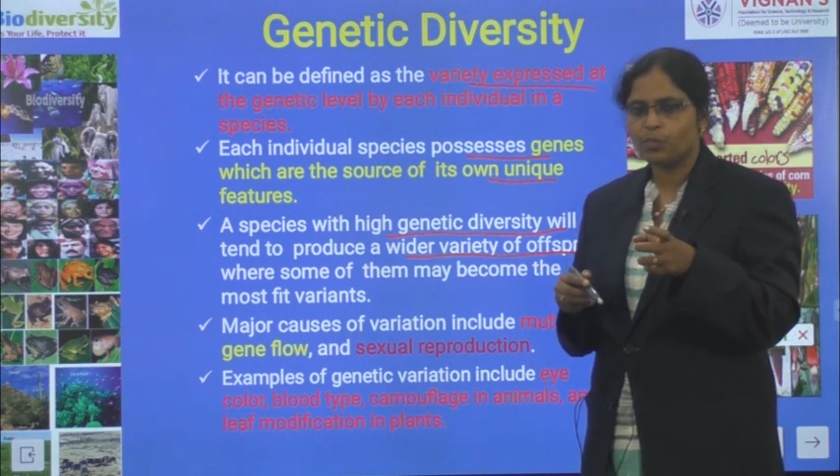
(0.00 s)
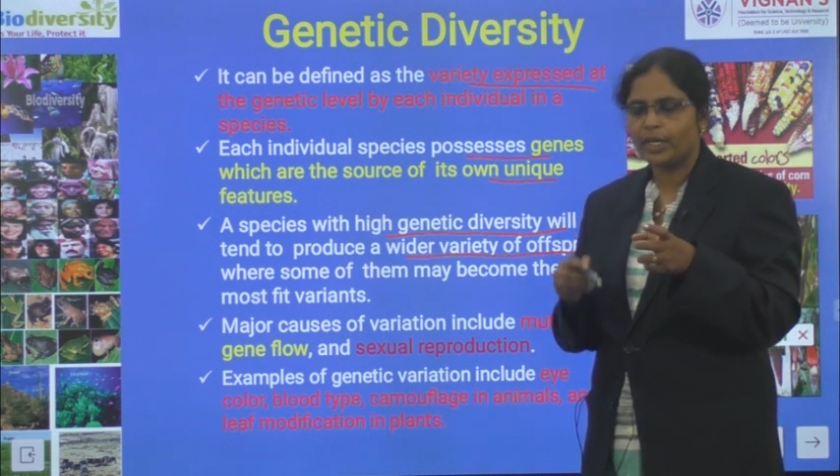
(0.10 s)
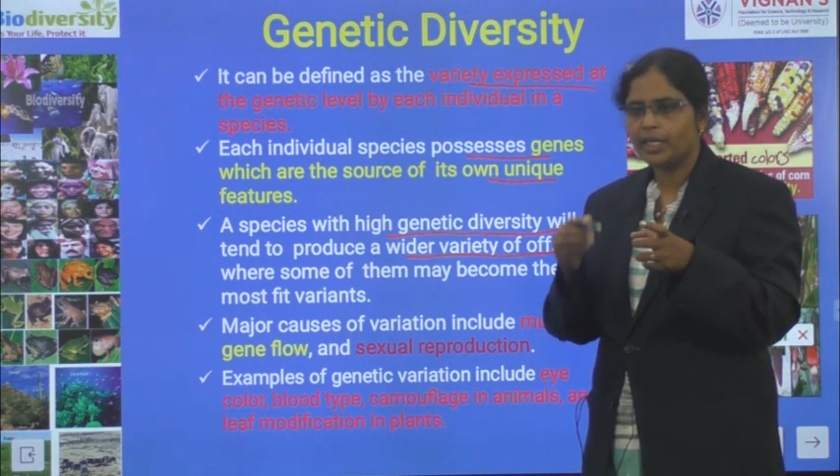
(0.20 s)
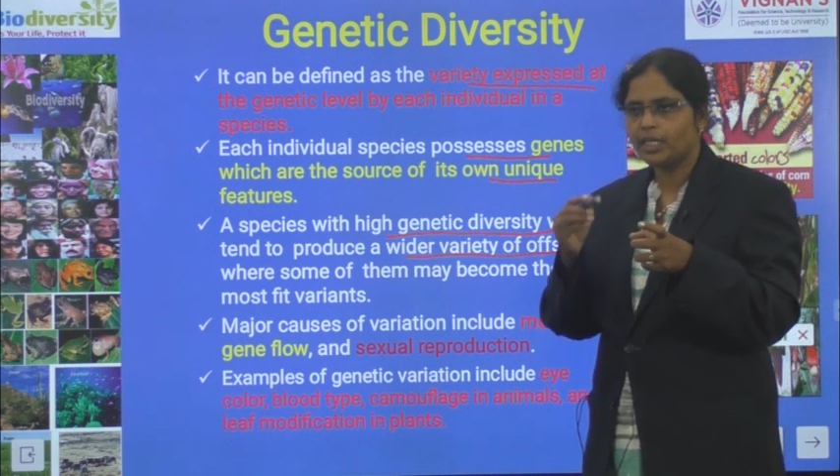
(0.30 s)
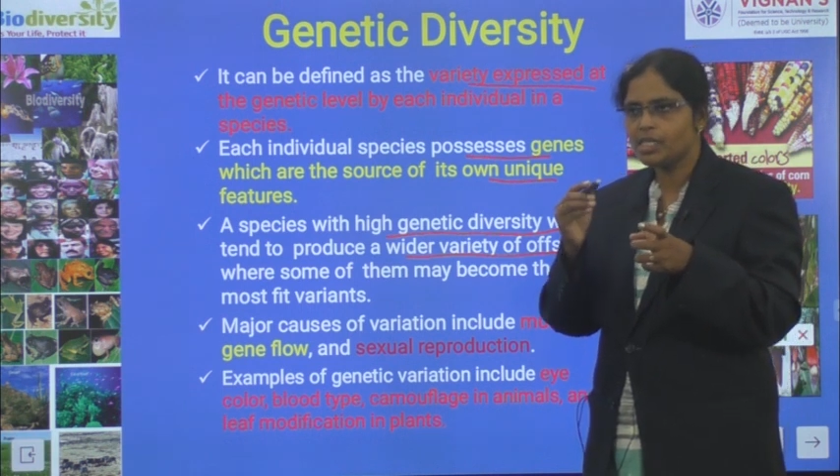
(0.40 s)

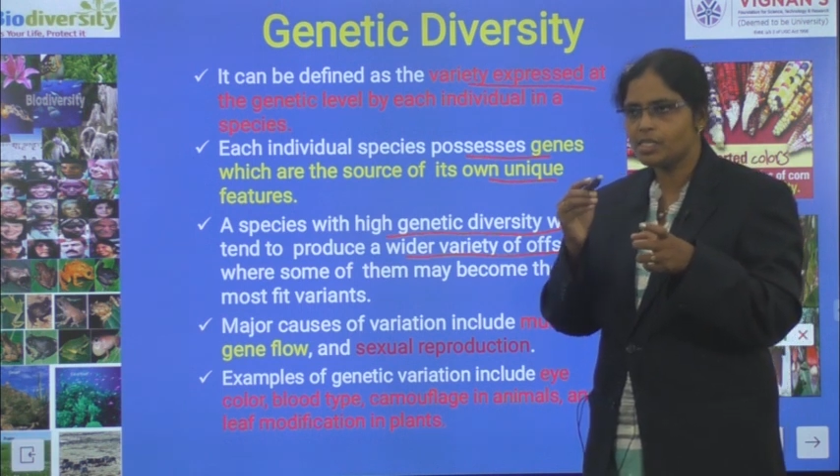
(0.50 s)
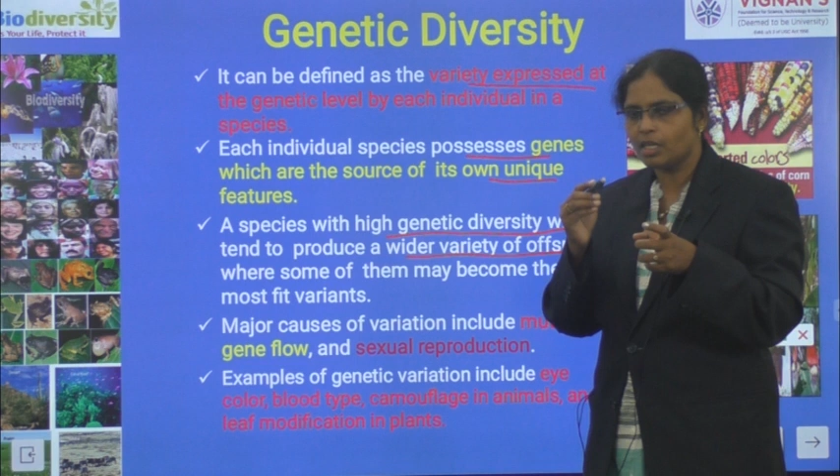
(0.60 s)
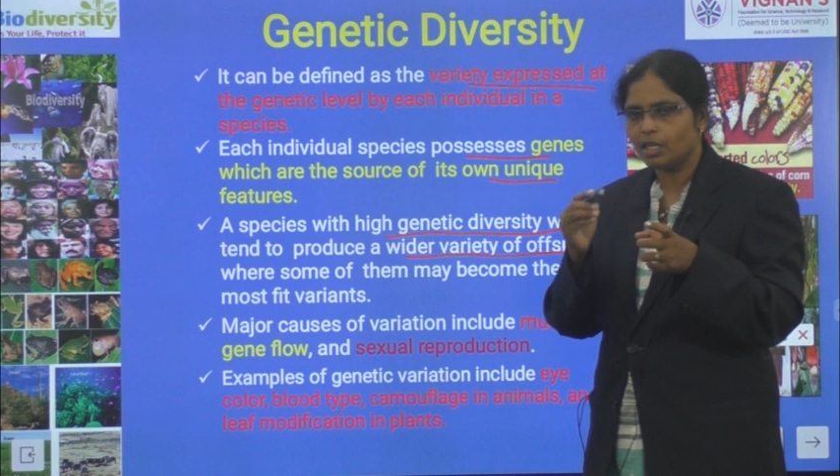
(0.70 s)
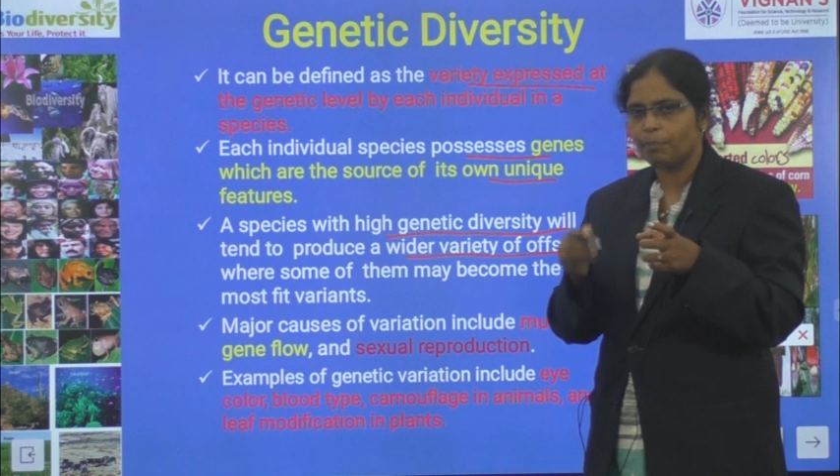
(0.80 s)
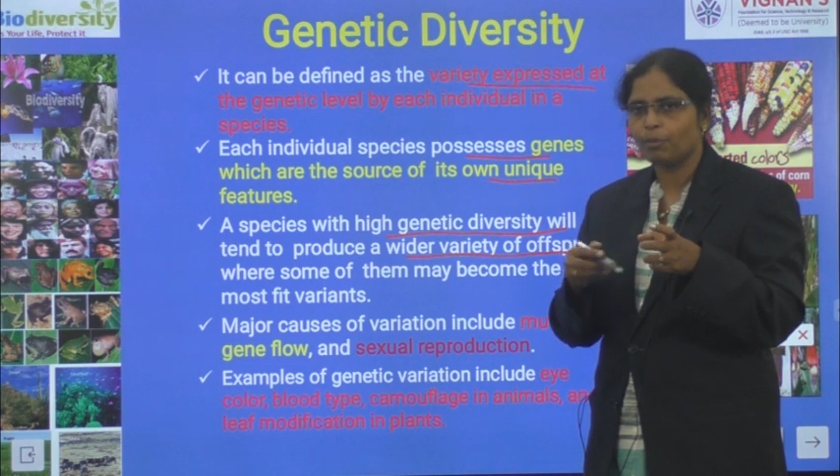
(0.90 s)
when it is
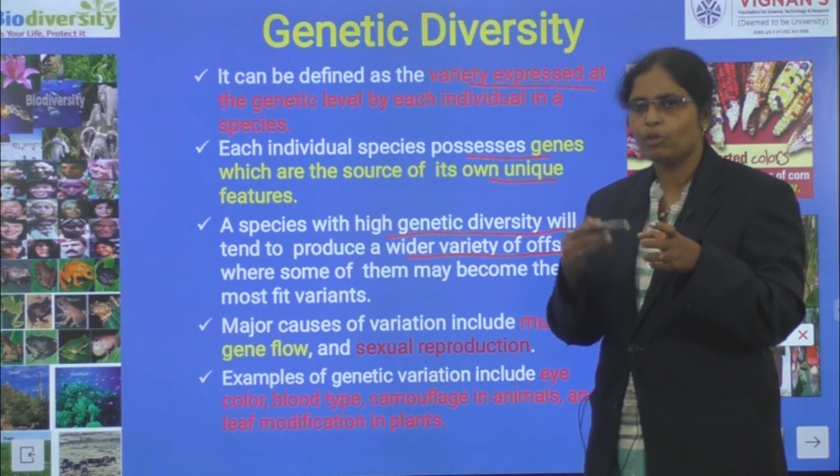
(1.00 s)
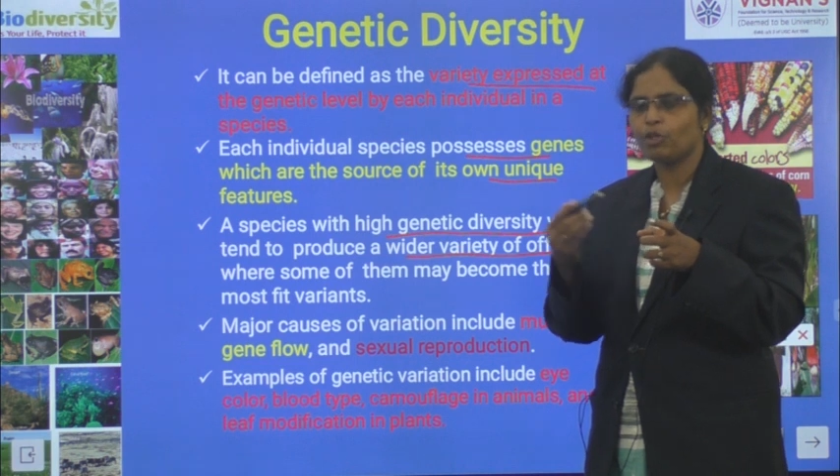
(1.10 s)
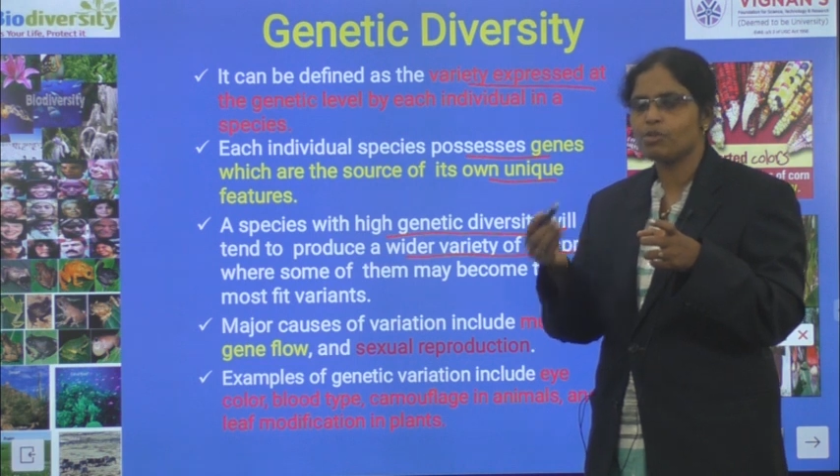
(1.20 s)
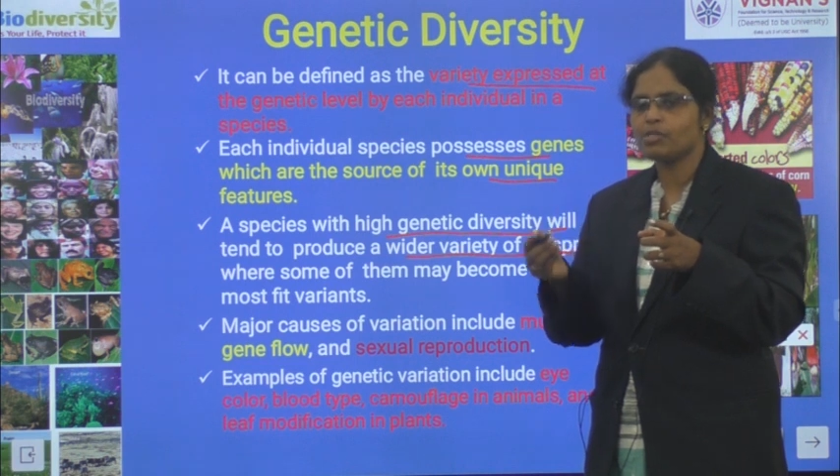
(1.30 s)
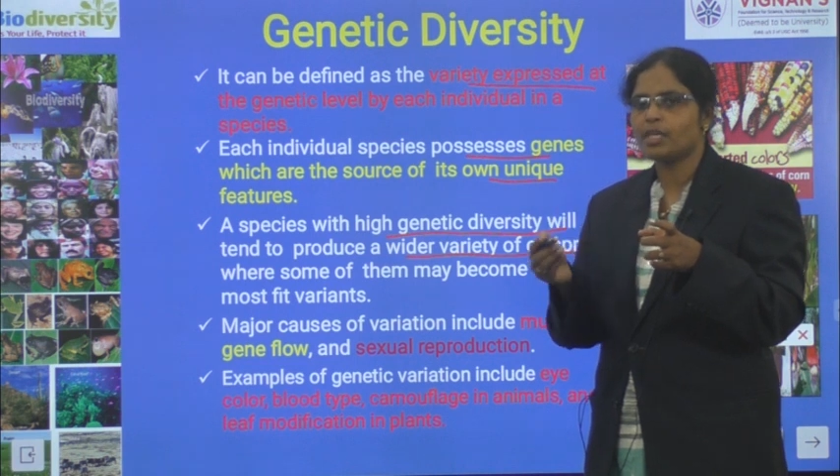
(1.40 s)

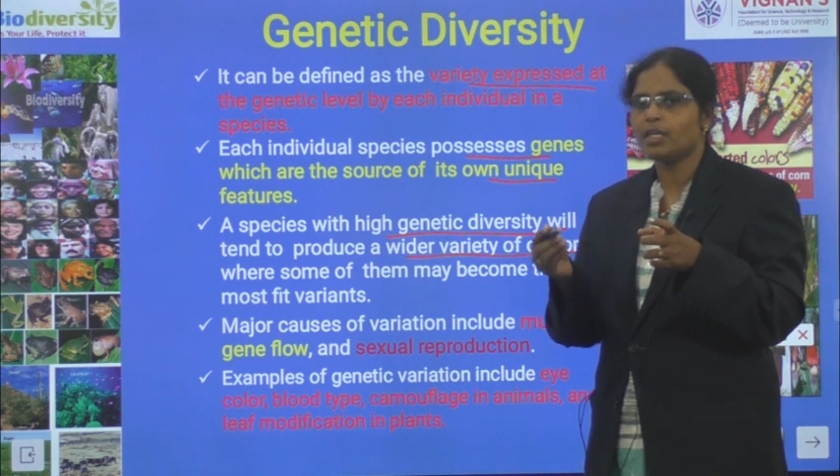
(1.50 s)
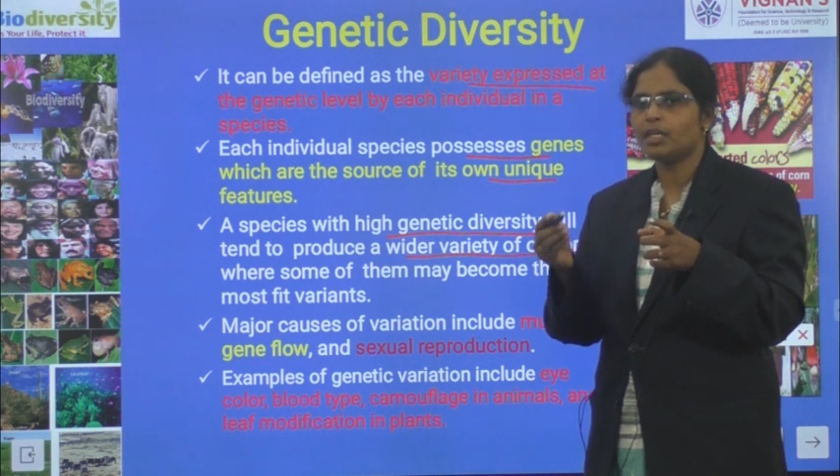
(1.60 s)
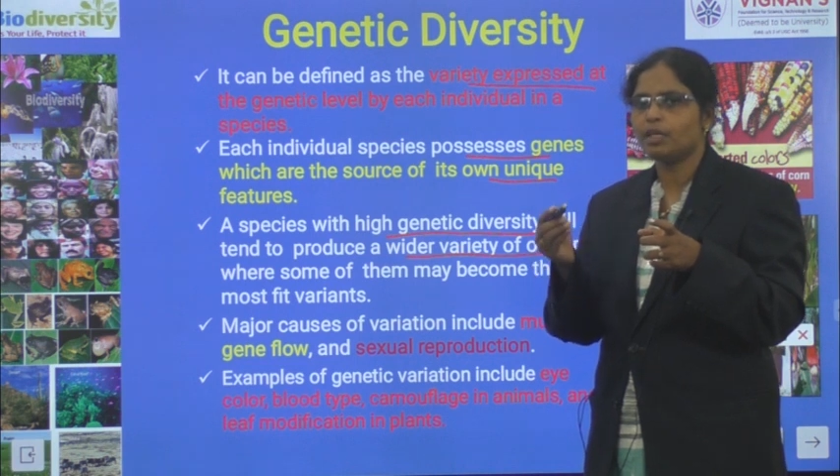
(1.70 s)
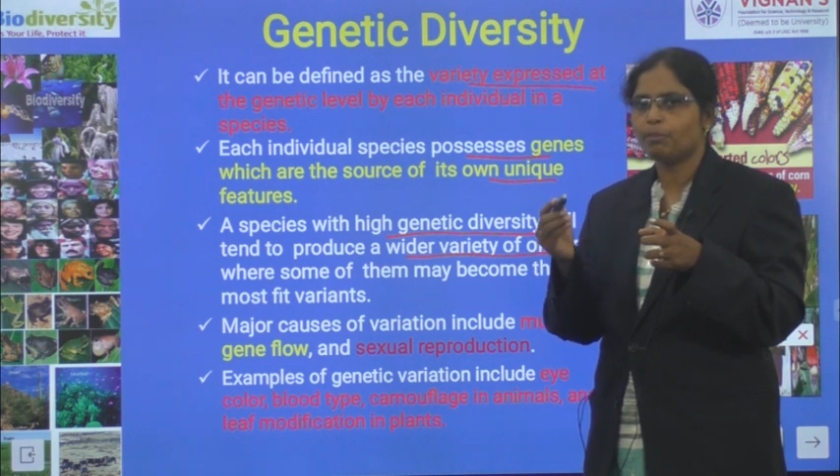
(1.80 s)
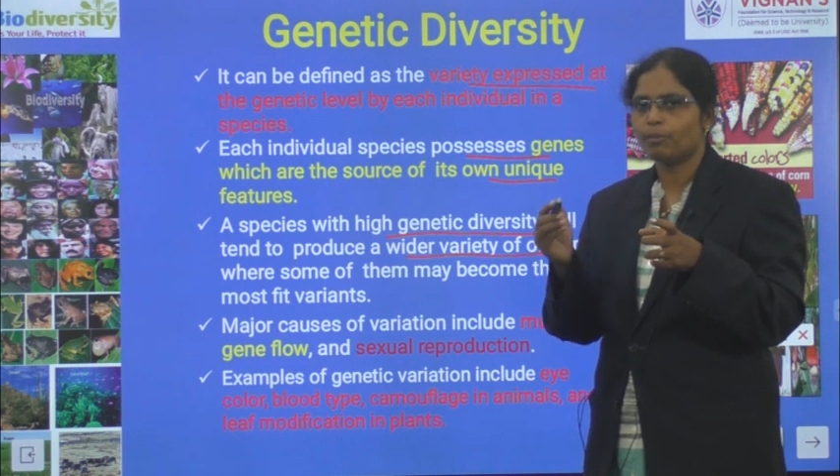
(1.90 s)
reproducing